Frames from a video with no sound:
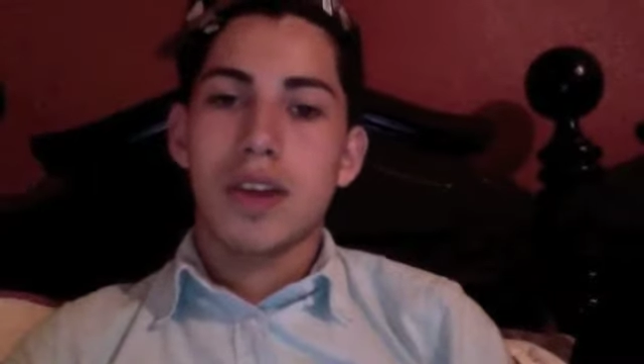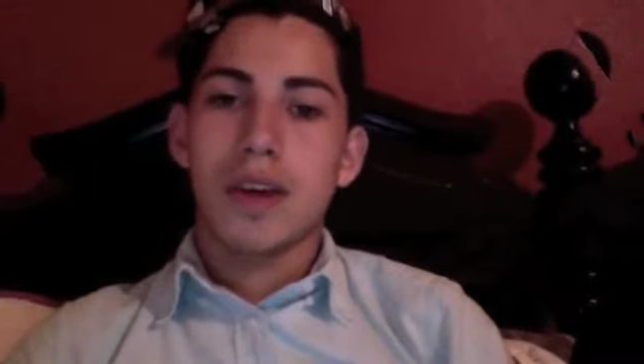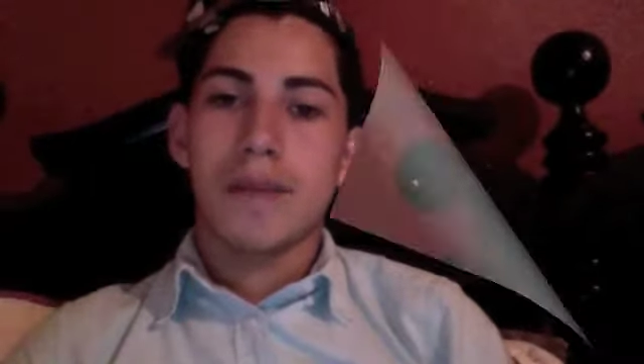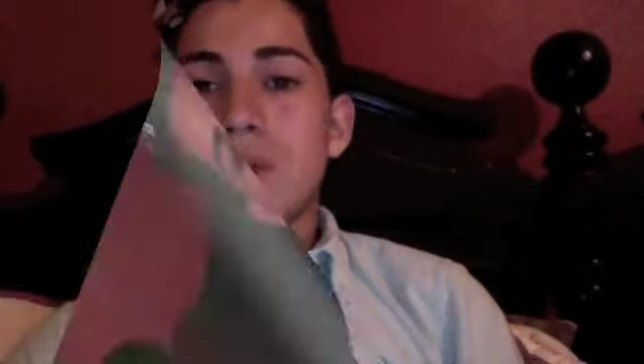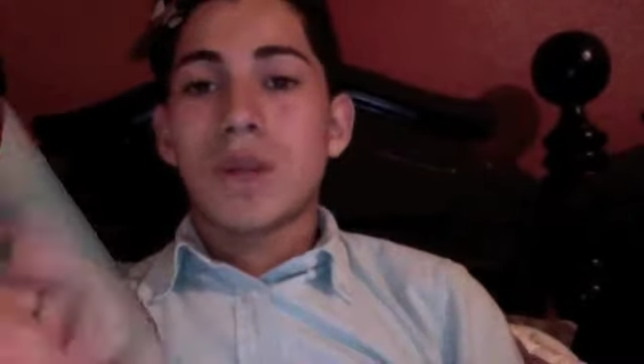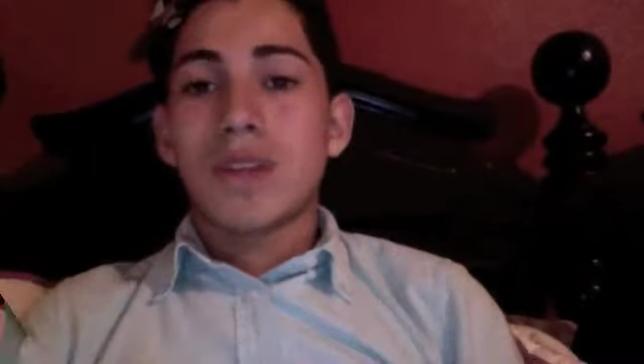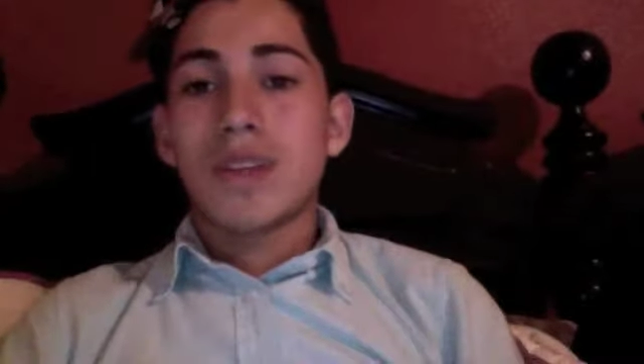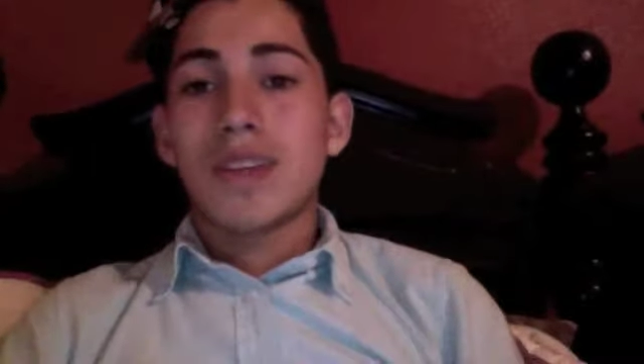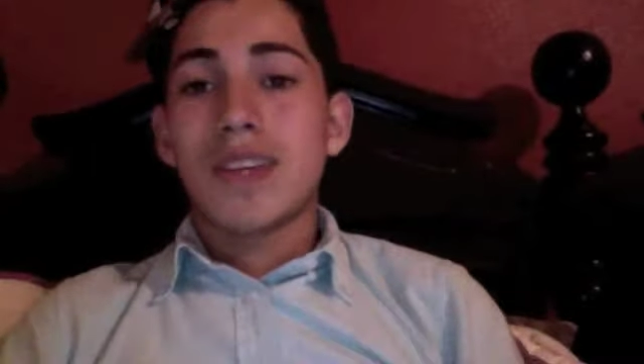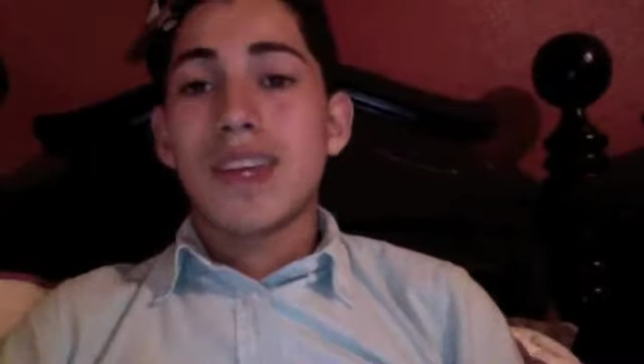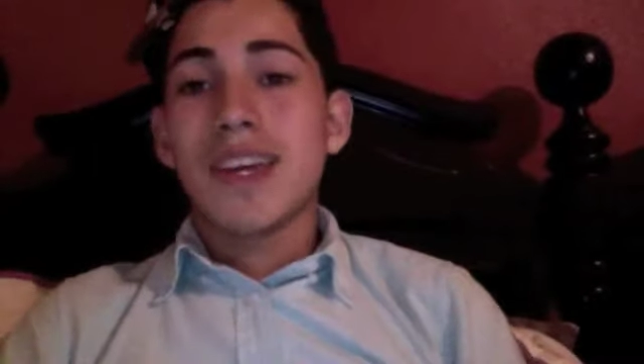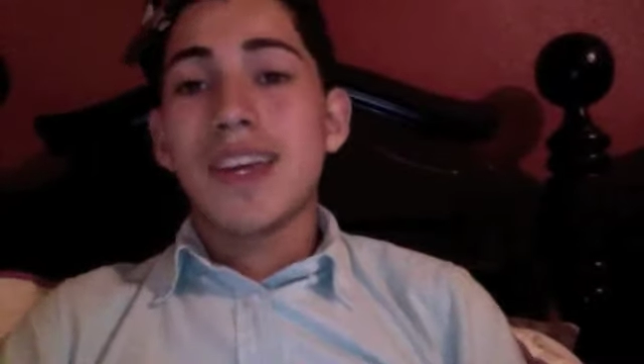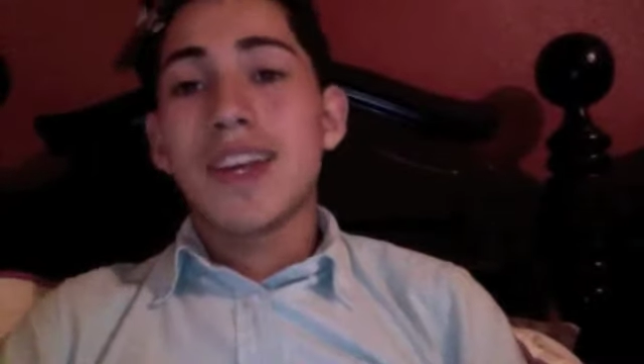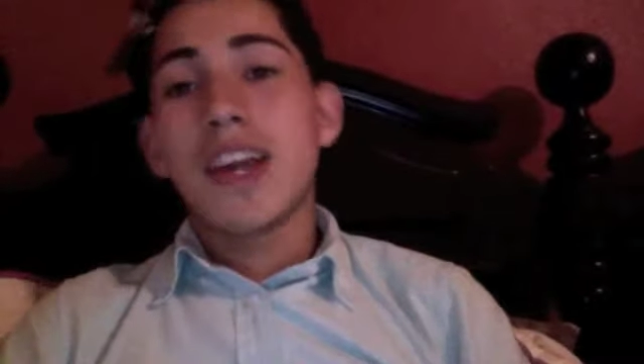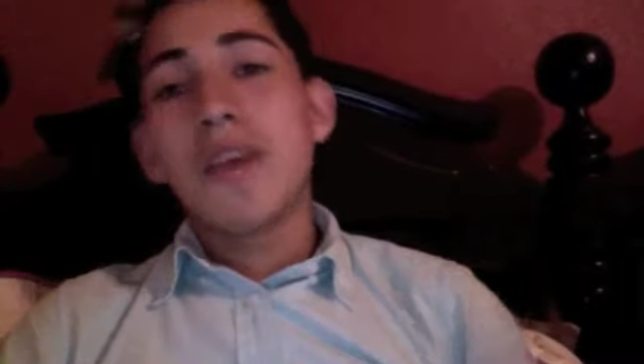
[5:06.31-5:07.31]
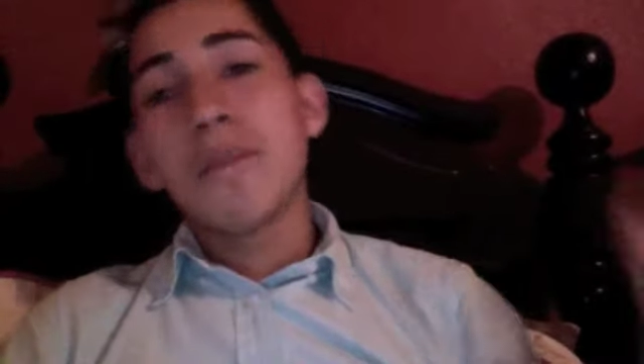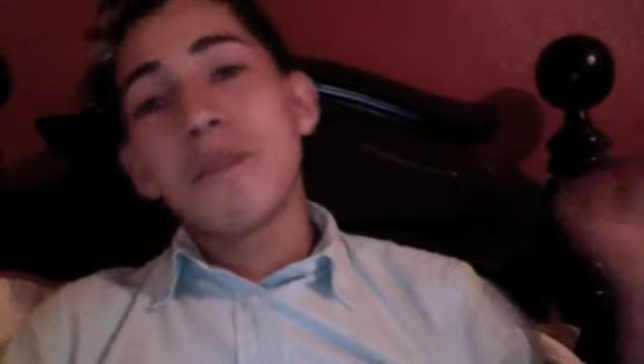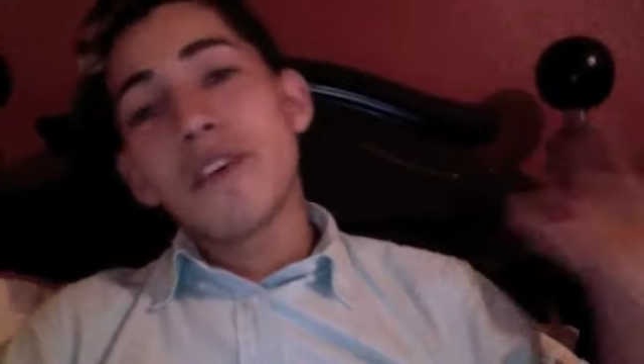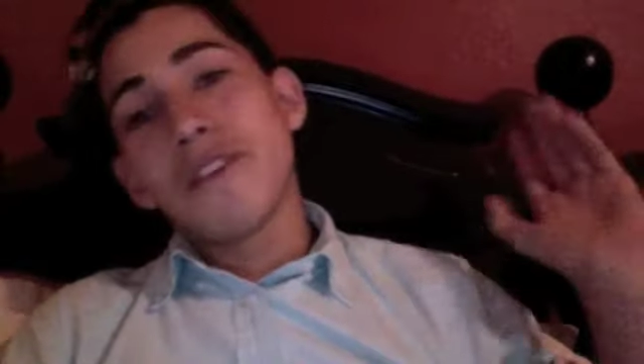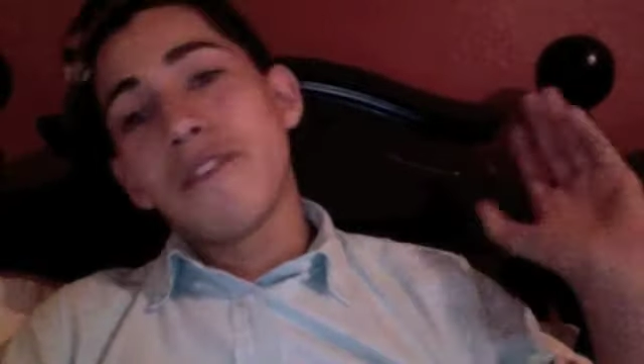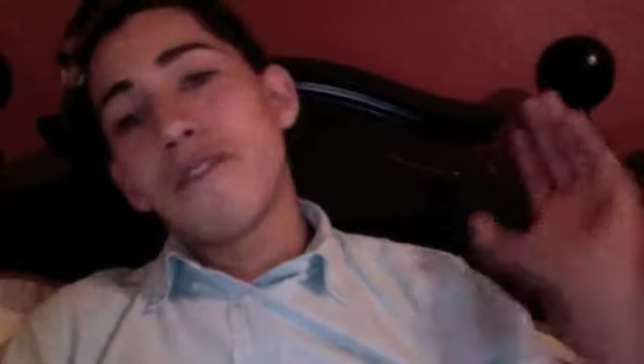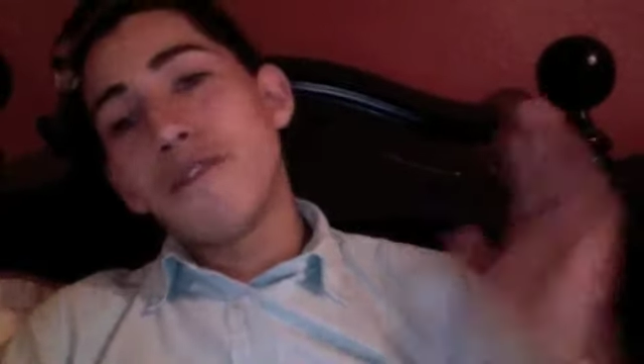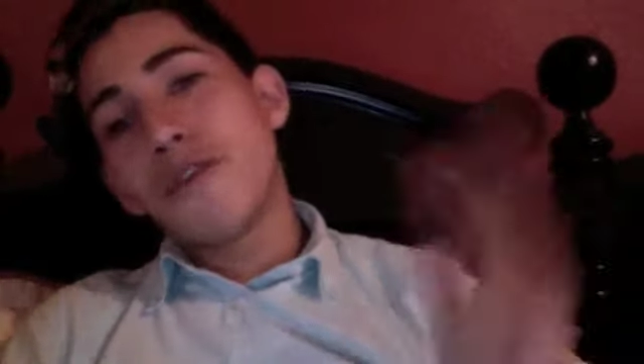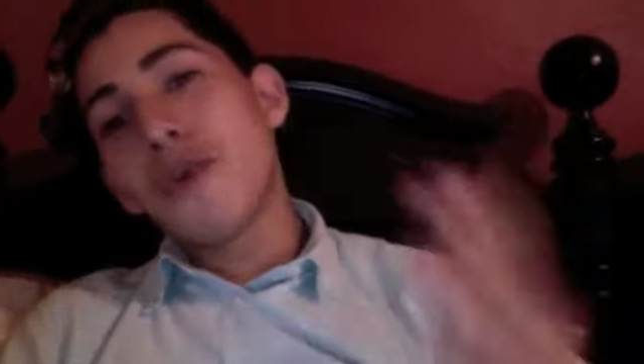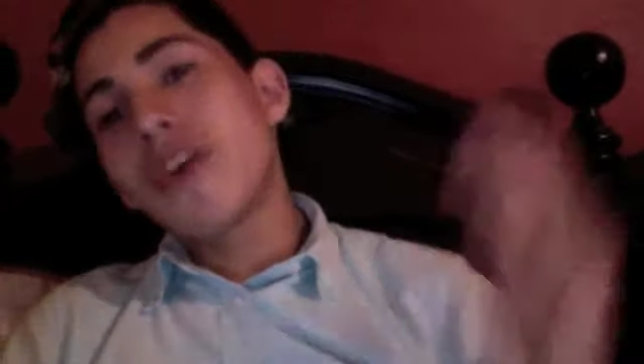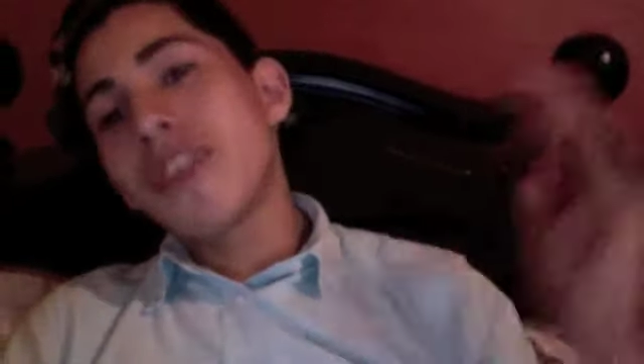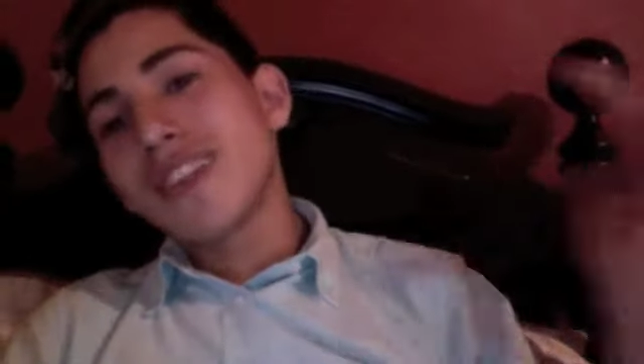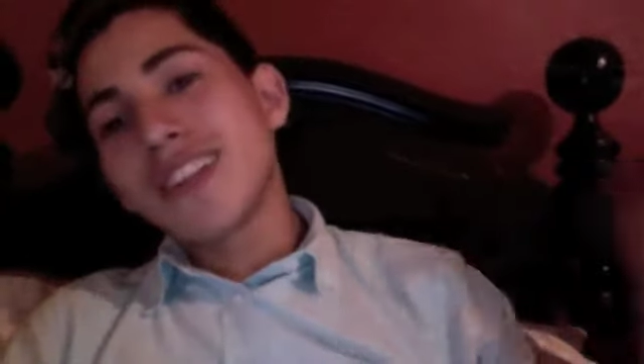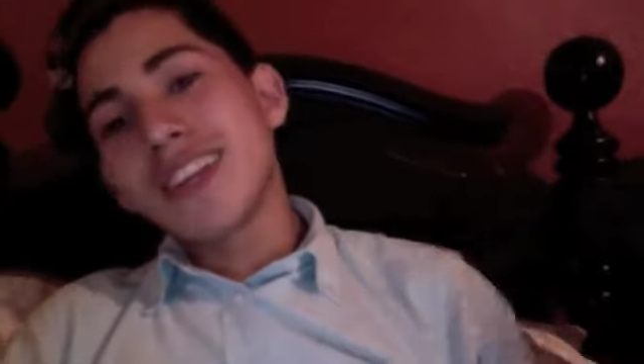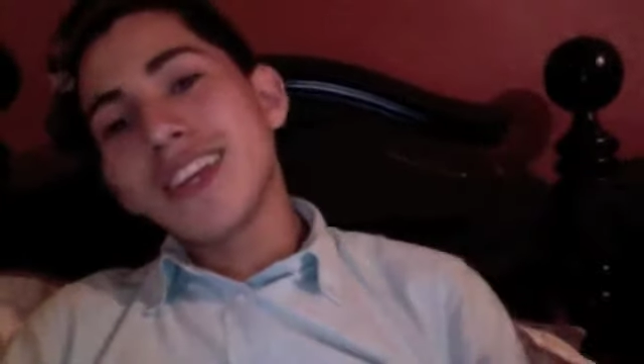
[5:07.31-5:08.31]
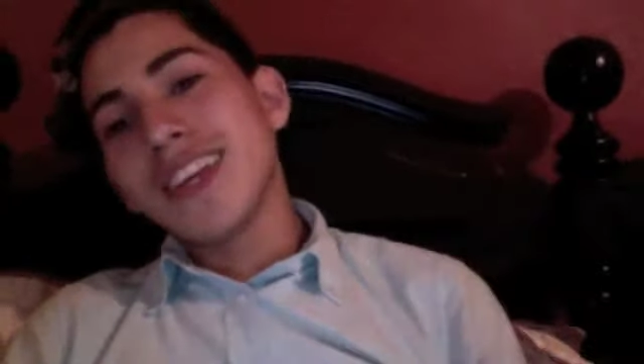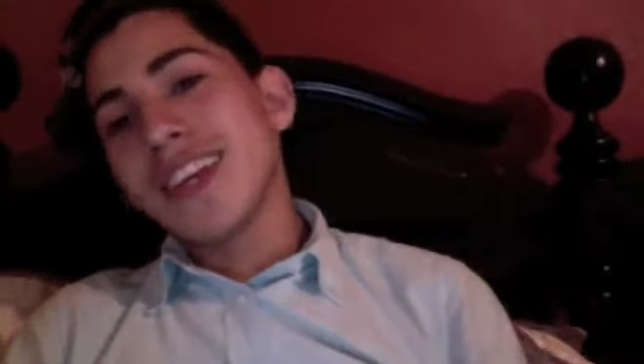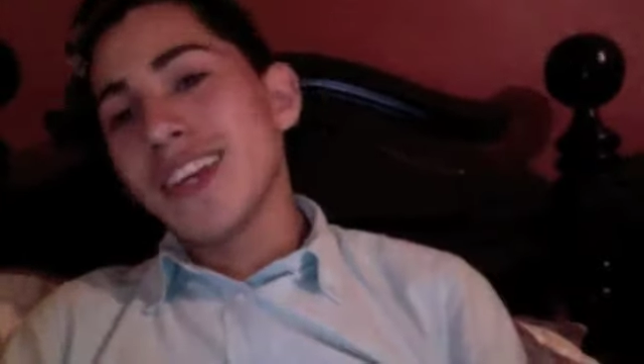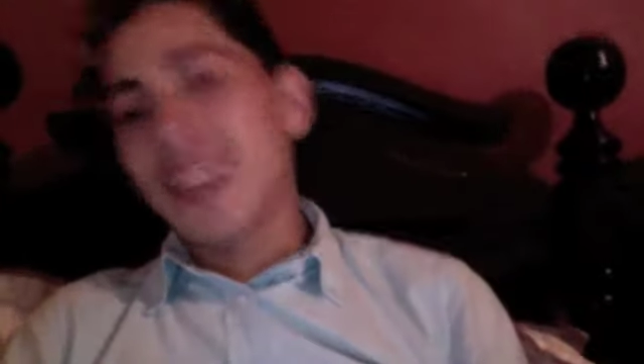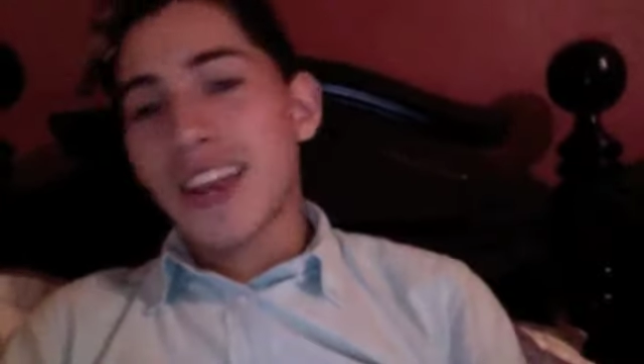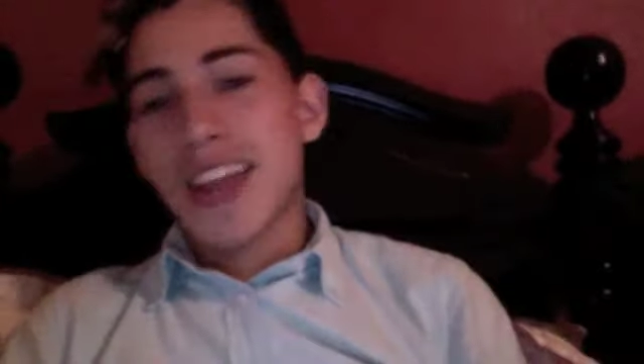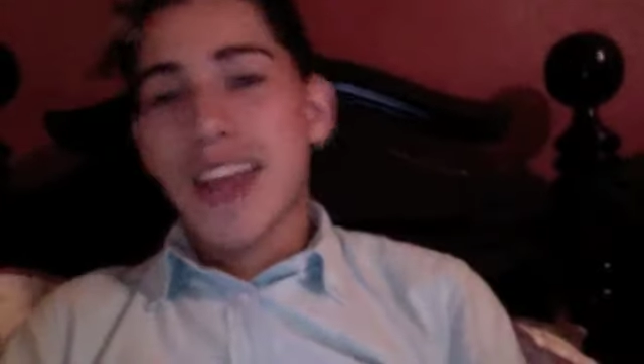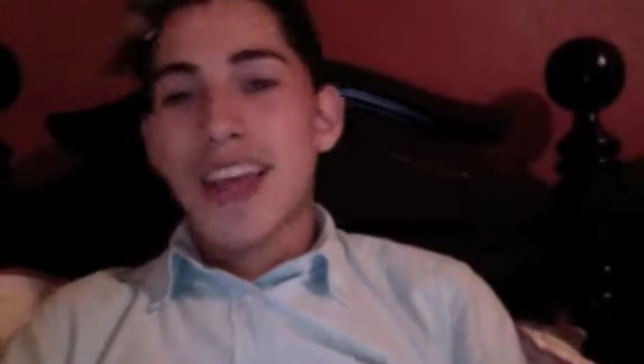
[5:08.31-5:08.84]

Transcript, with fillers: Critique number 14.